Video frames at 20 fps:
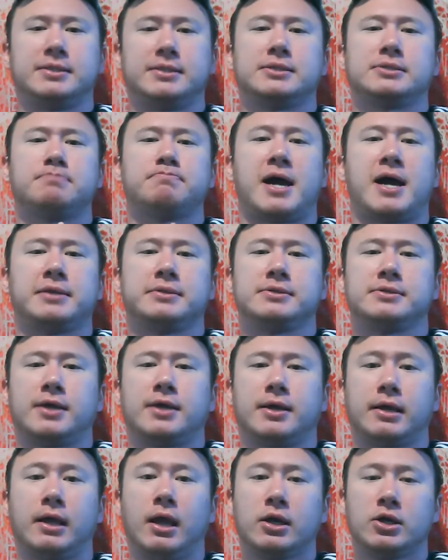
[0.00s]
this
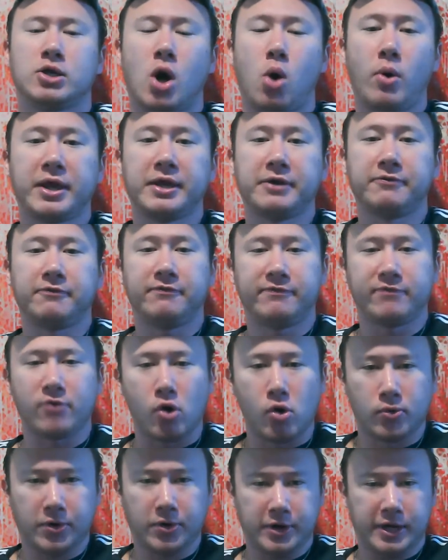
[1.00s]
mindset going
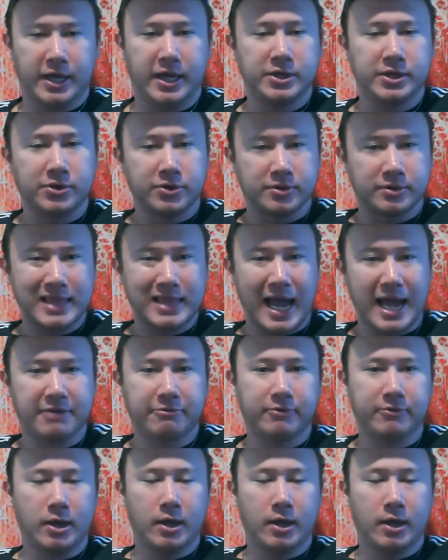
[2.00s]
forward in your life.